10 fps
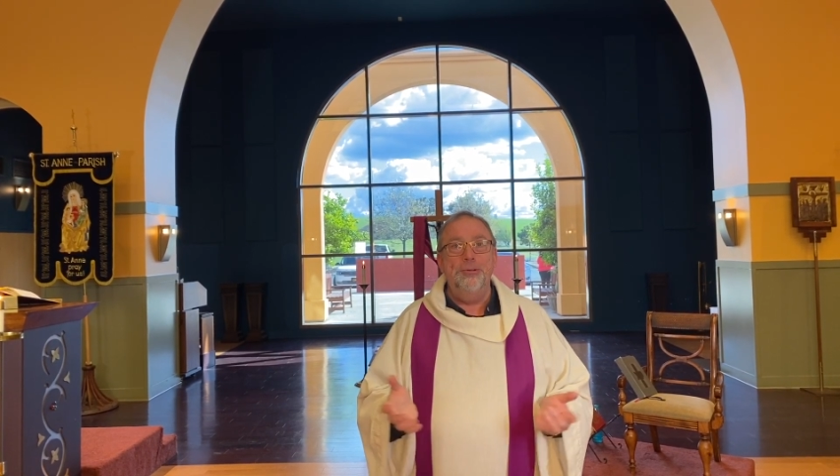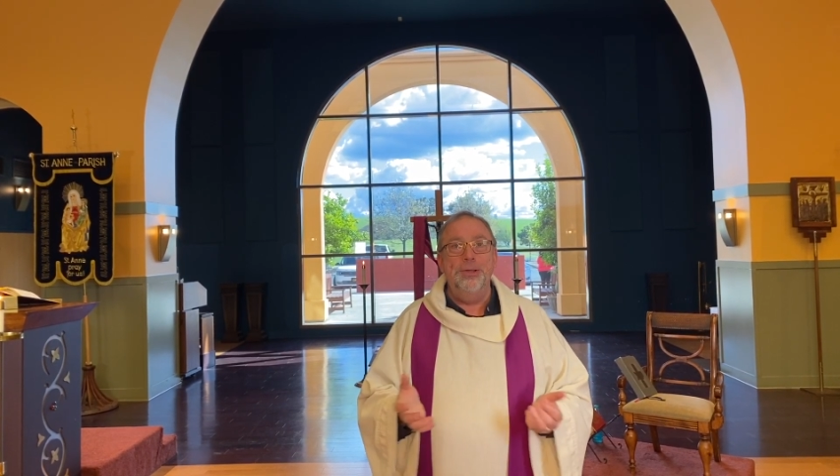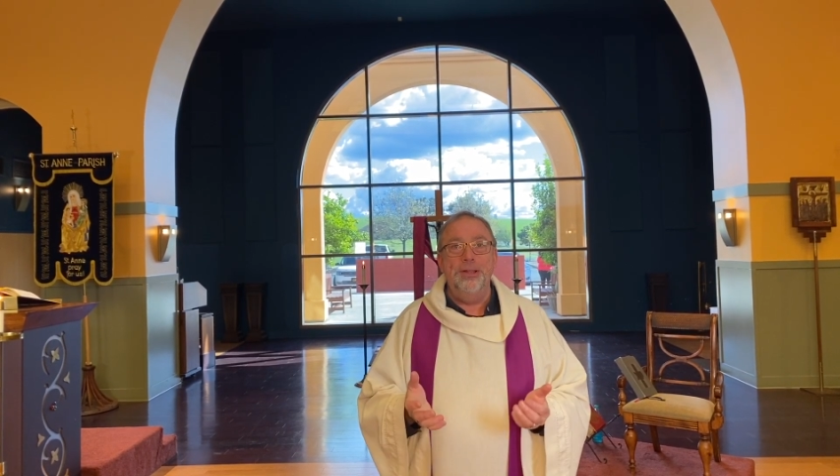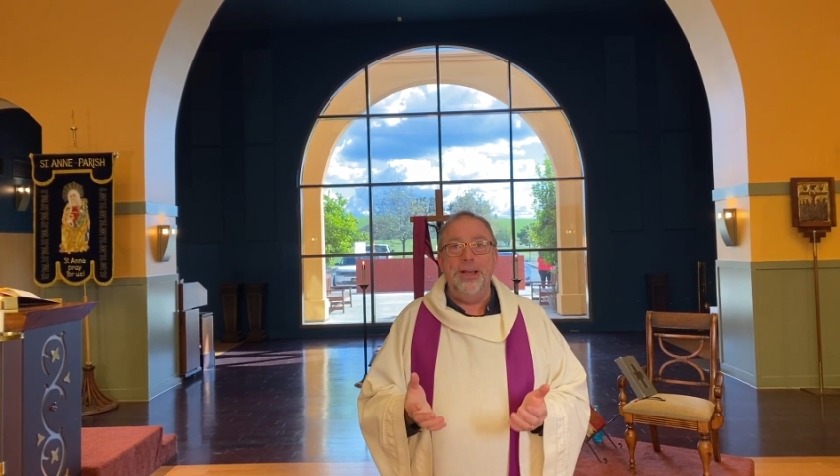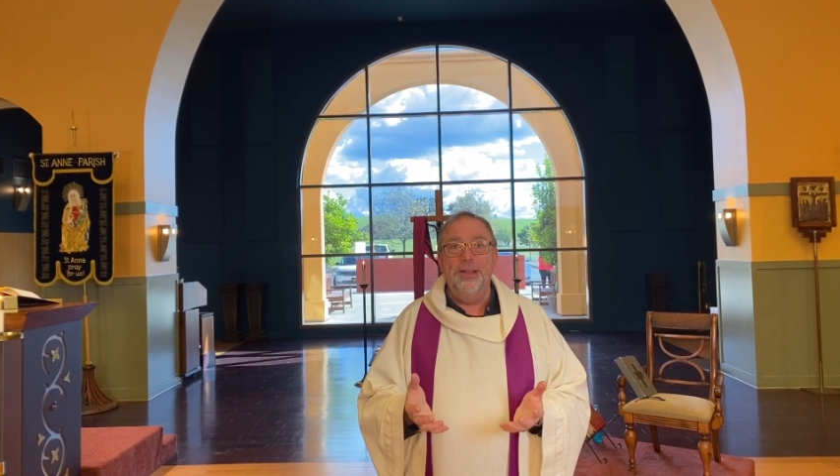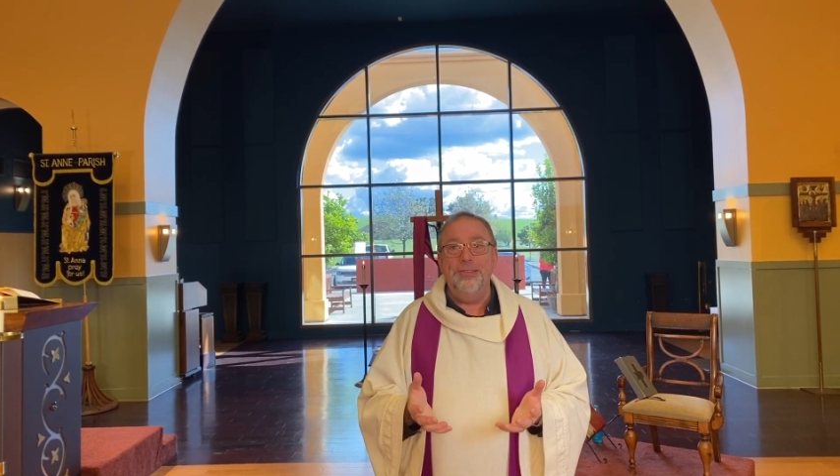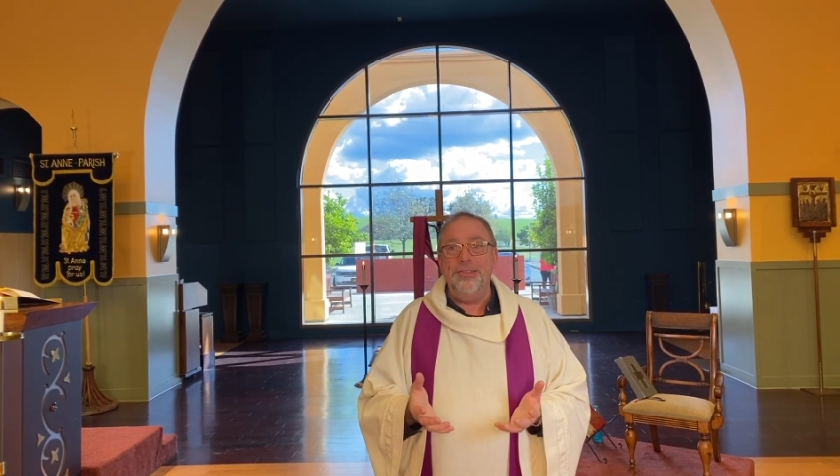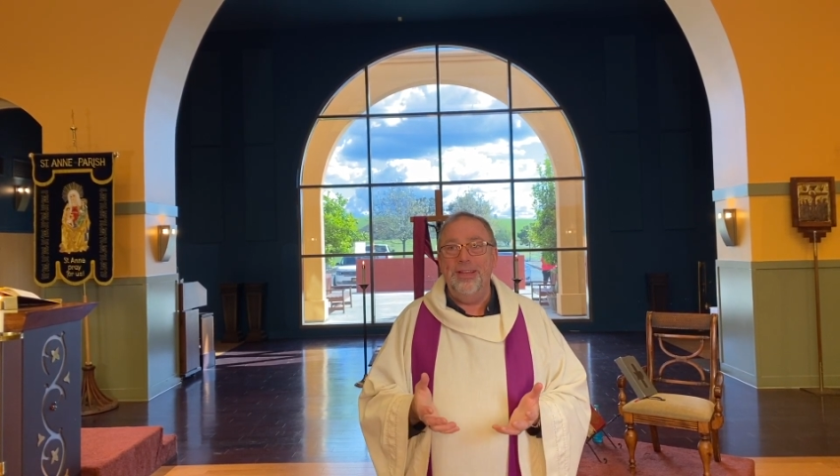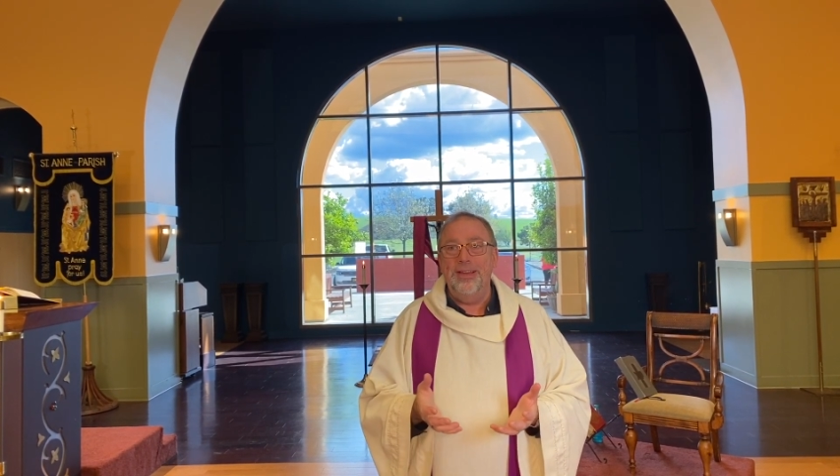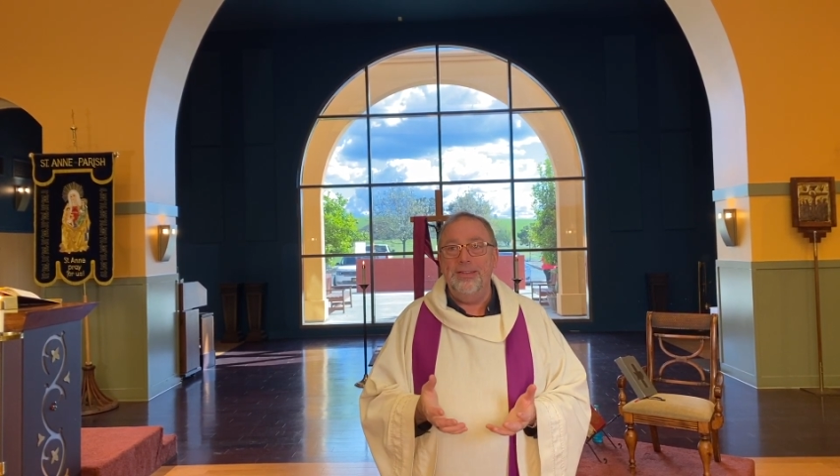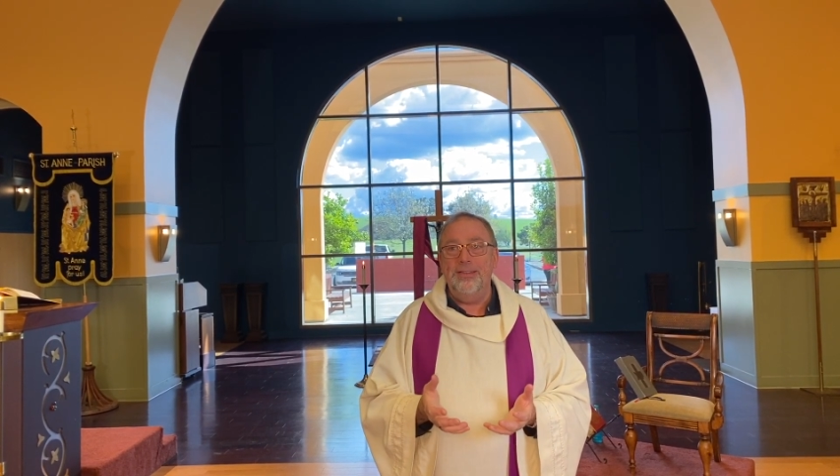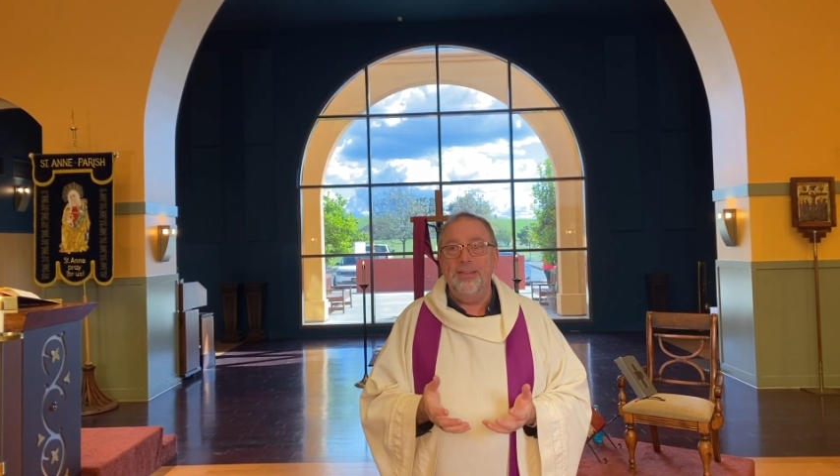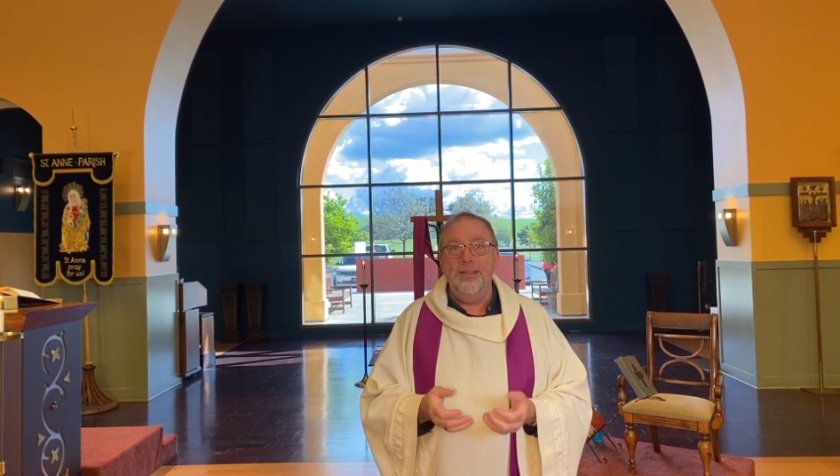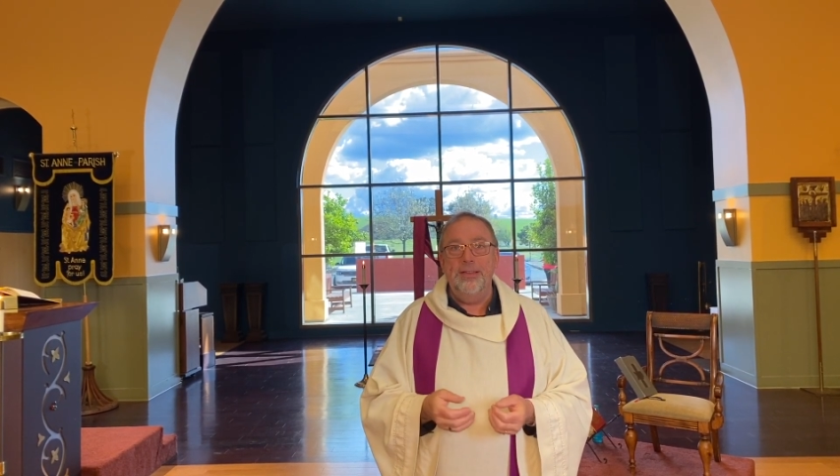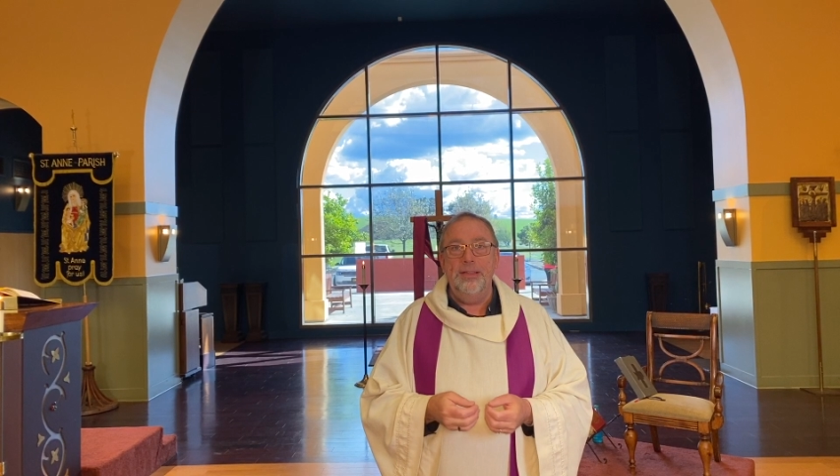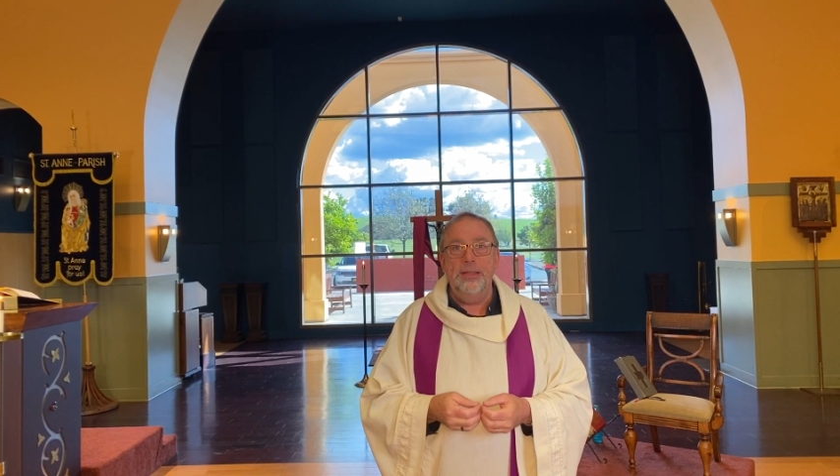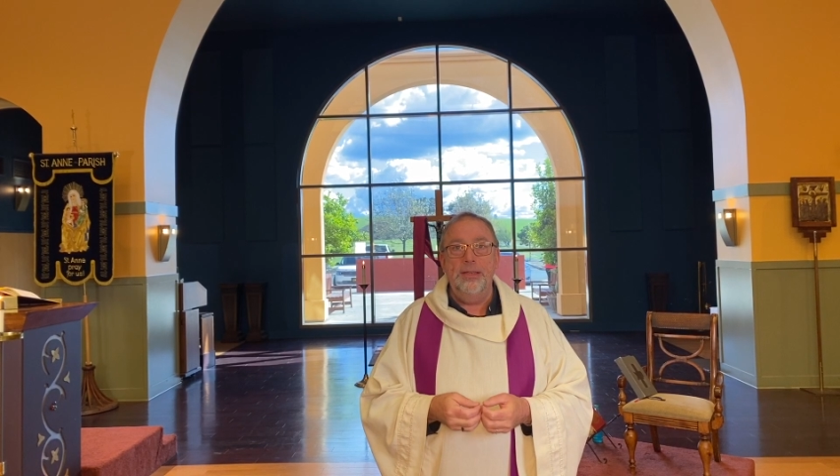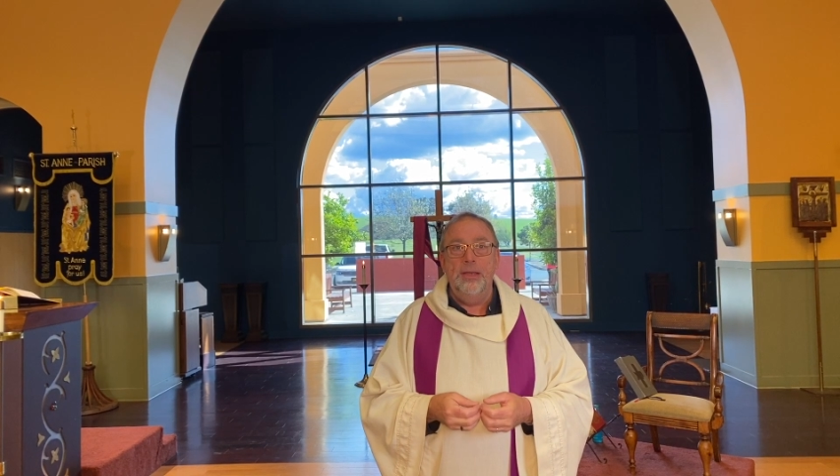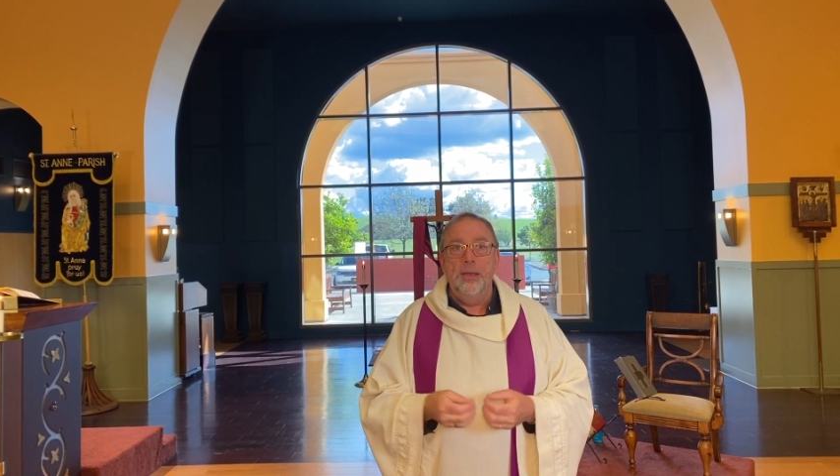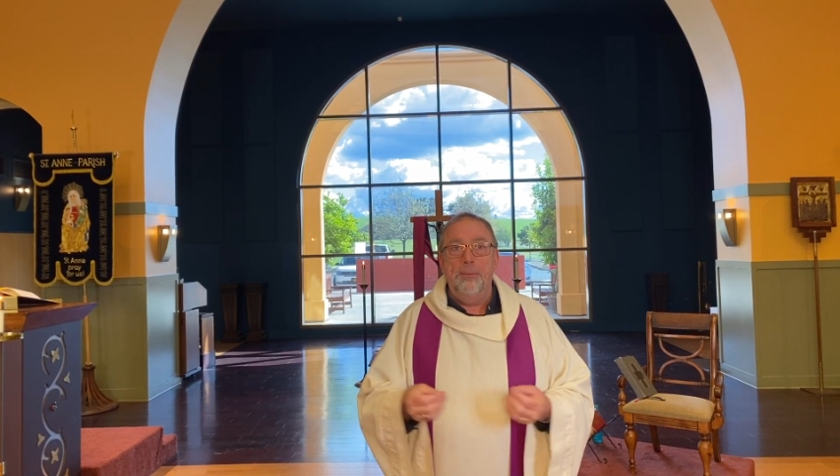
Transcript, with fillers: realize that uh, the